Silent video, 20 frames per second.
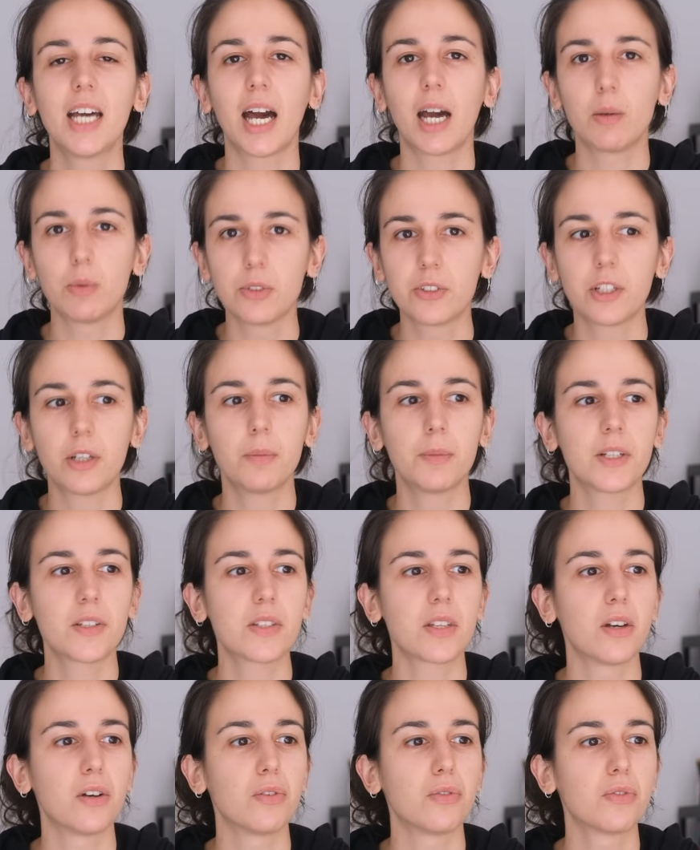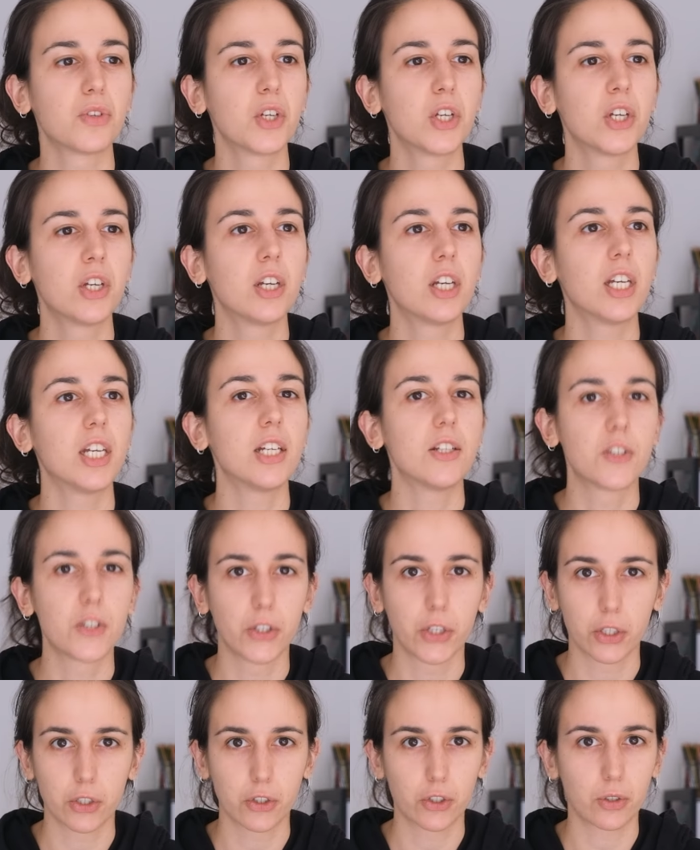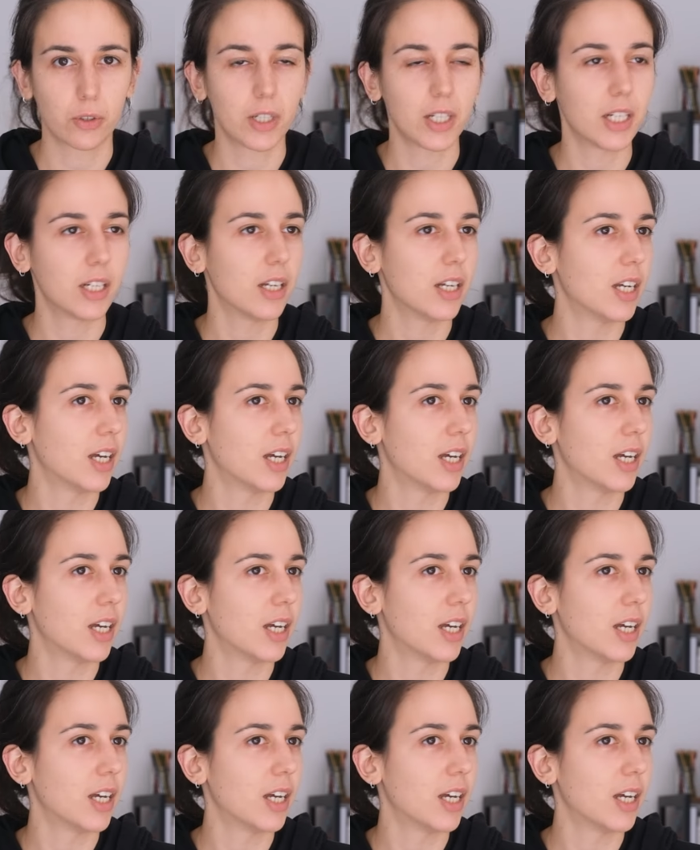I will tell myself it's a luxury.